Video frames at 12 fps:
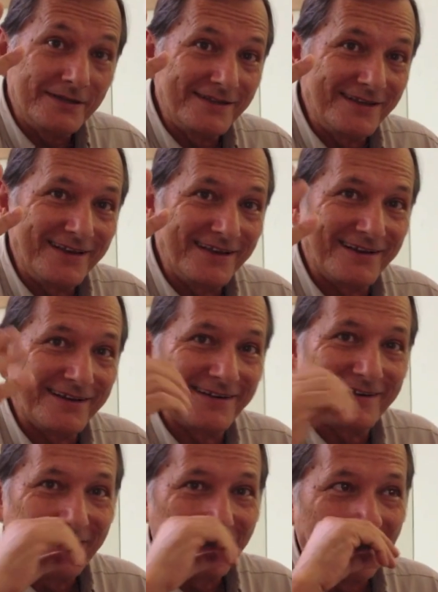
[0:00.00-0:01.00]
in the
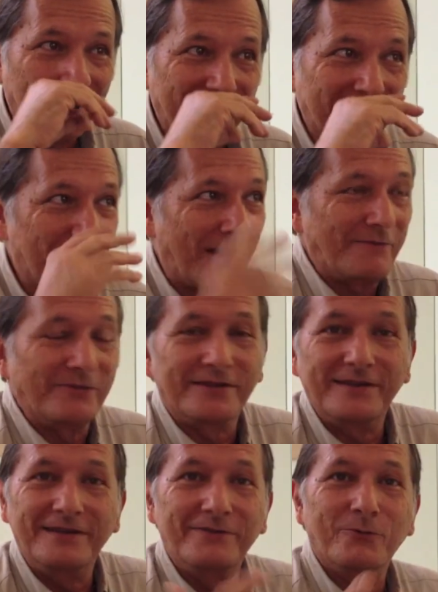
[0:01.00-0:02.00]
air. Uh,
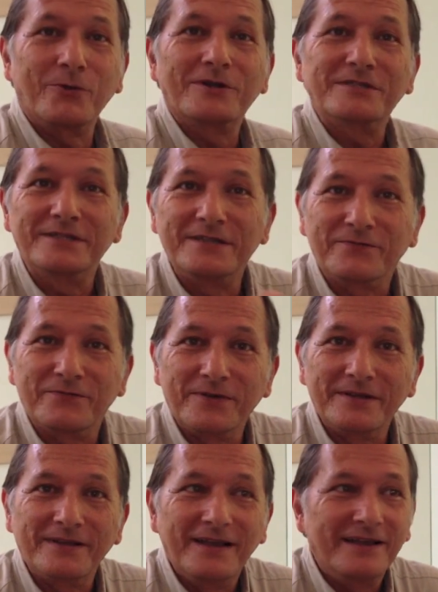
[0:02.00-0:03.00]
gravity works
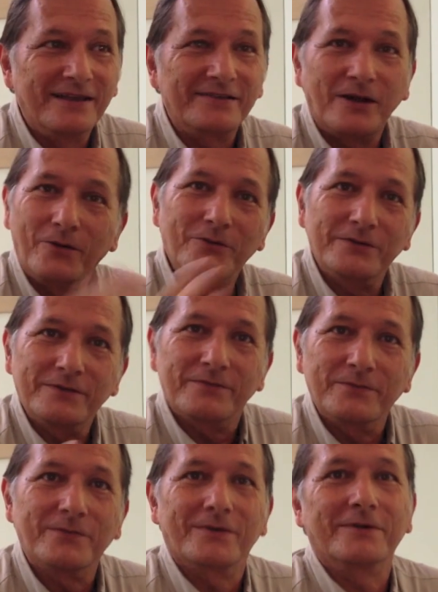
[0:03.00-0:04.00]
different. It's a whole
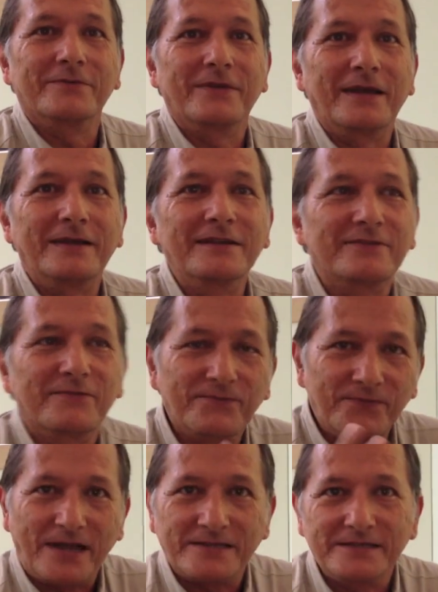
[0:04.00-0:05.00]
different world, and it's
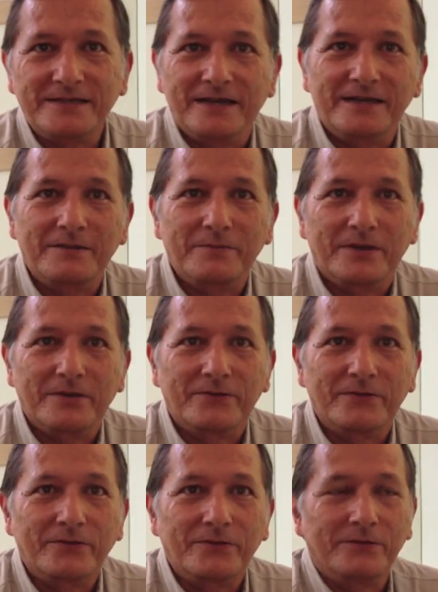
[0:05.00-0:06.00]
fascinating
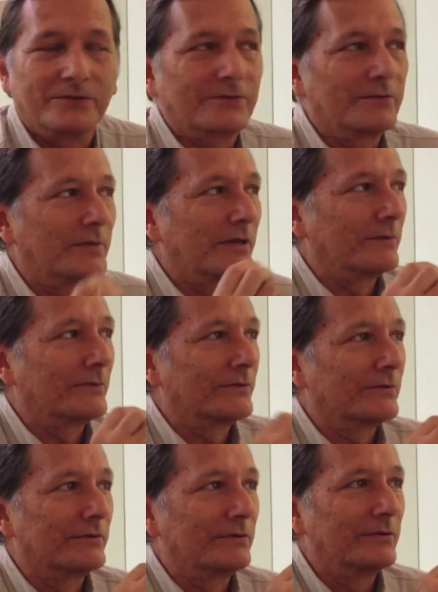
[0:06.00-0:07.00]
because you're going to be able
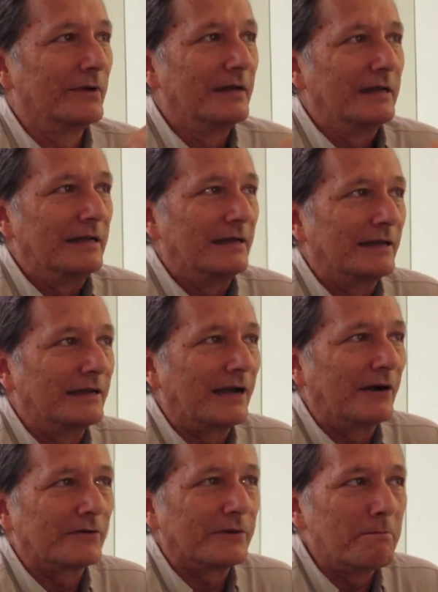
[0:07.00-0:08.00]
to
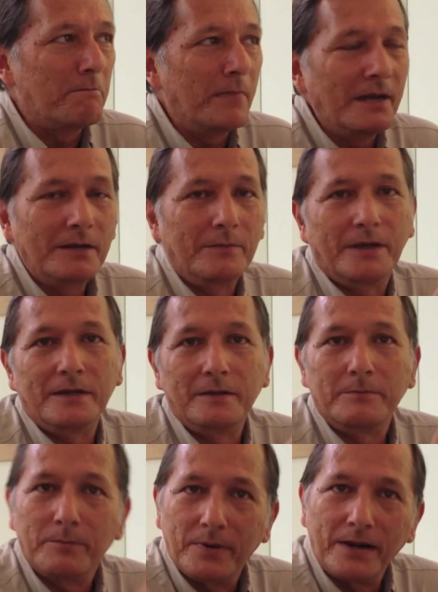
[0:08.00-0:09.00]
encounter many,
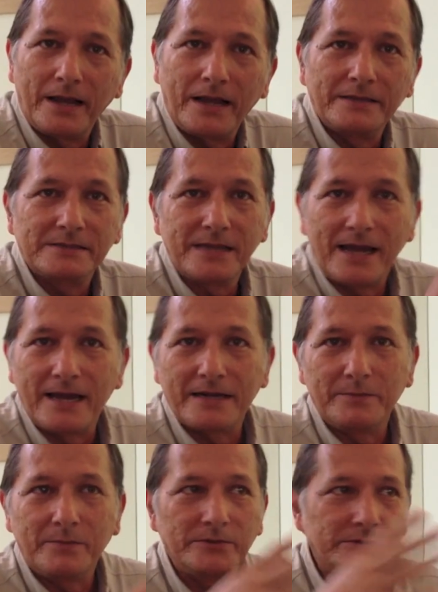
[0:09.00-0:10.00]
many plants,
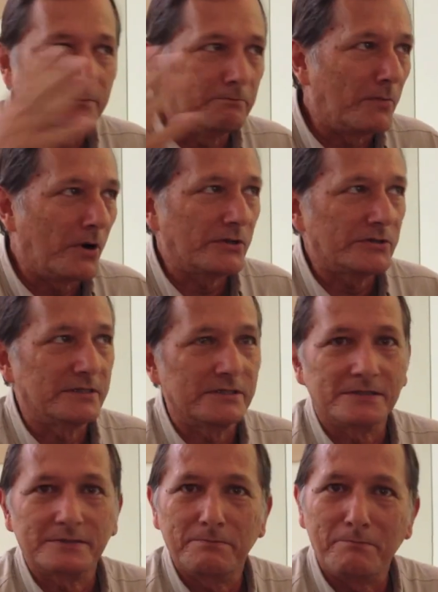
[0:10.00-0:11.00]
animals,
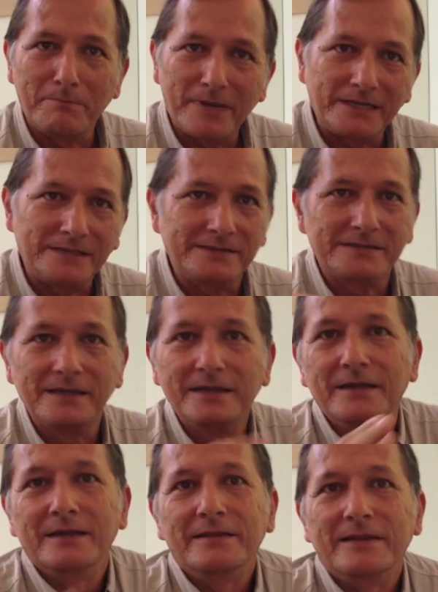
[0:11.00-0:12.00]
mosses, mites,
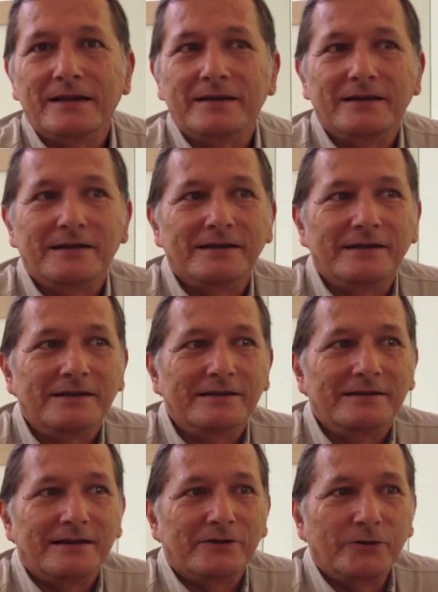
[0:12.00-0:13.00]
that uh,
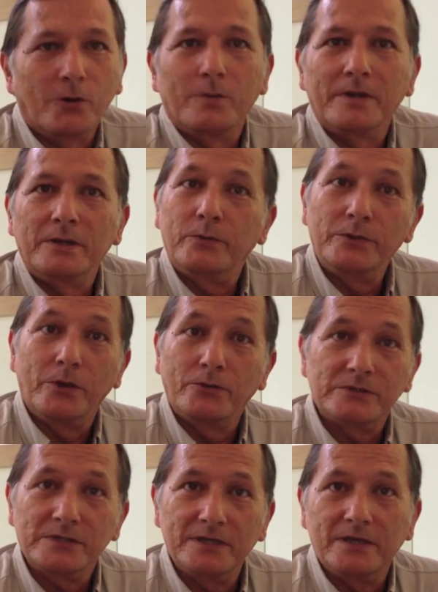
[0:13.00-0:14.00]
that normally we
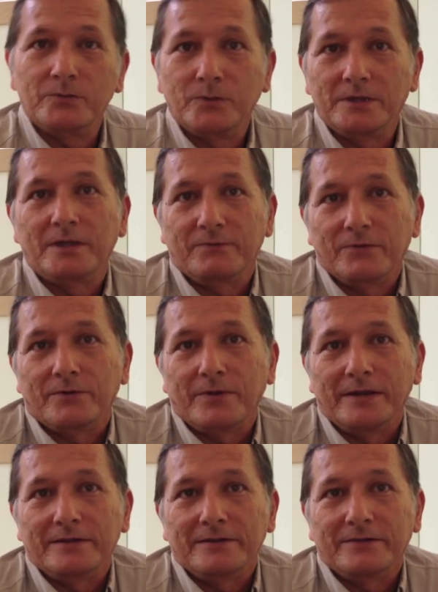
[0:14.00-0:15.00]
don't see and we take for
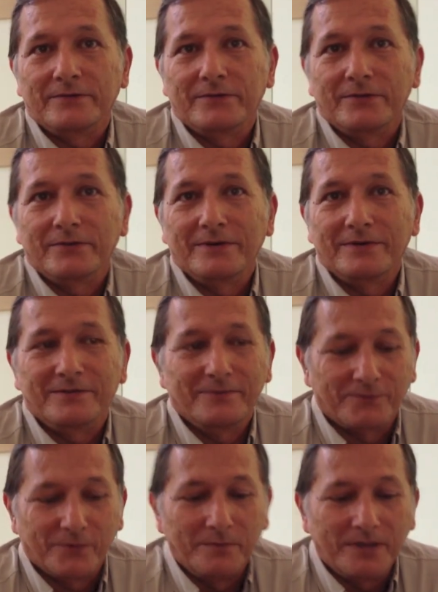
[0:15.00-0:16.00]
granted. So it,
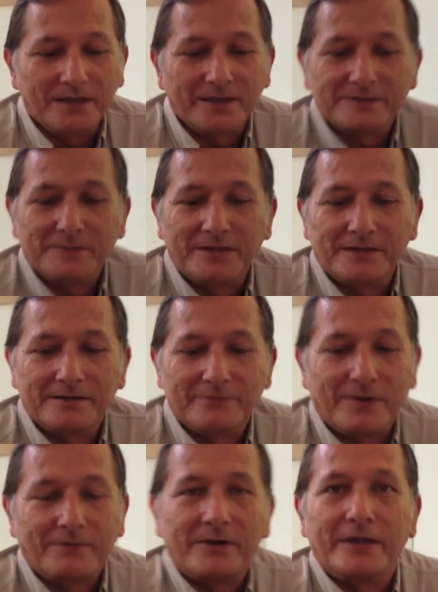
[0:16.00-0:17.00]
for me, has been a
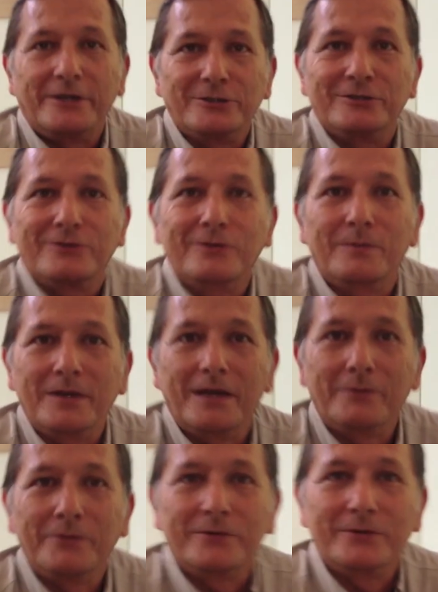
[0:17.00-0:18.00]
revelation to be
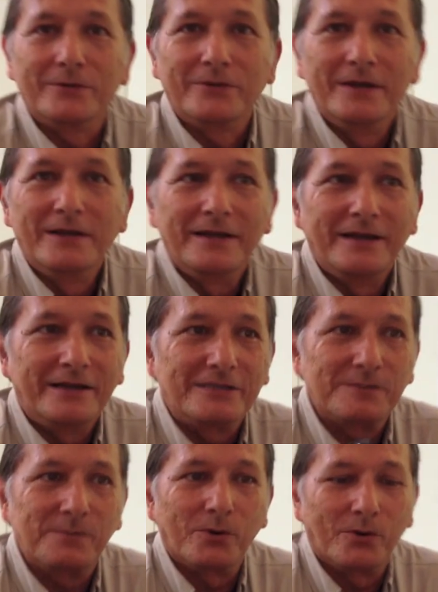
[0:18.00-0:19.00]
able to
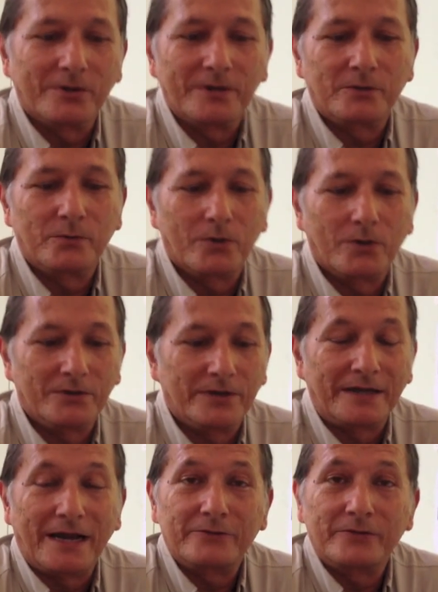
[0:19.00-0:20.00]
explore that world
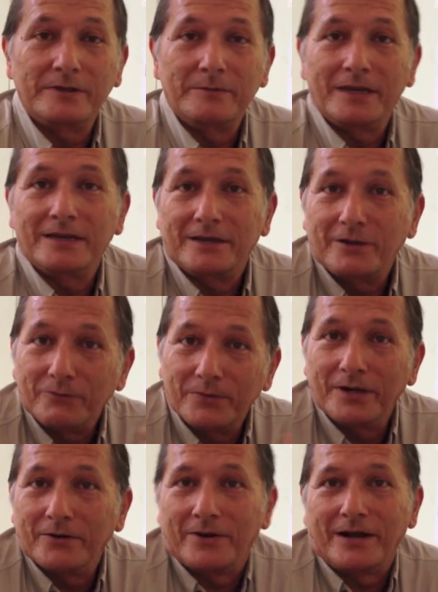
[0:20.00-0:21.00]
and actually make a
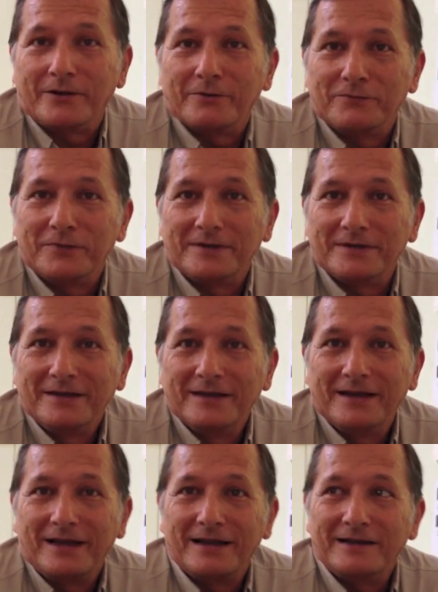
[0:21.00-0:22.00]
career out of it
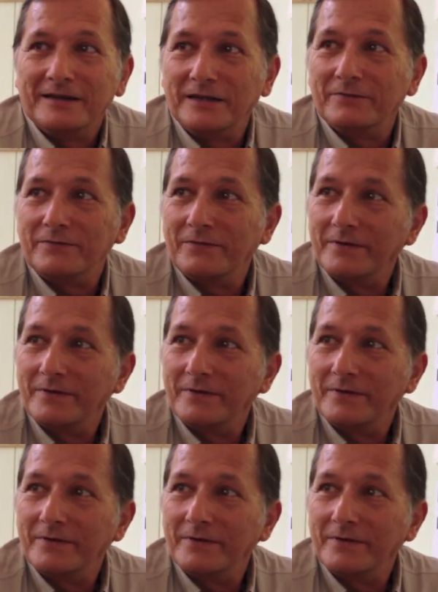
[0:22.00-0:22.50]
and live